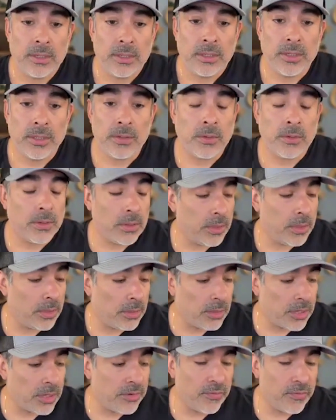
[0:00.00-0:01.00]
your
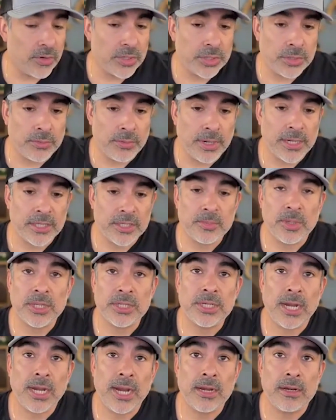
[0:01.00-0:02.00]
your conversion rate is
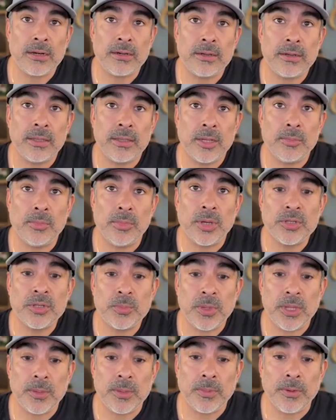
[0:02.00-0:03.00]
much higher than most
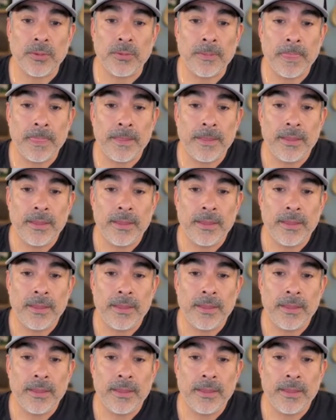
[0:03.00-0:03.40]
people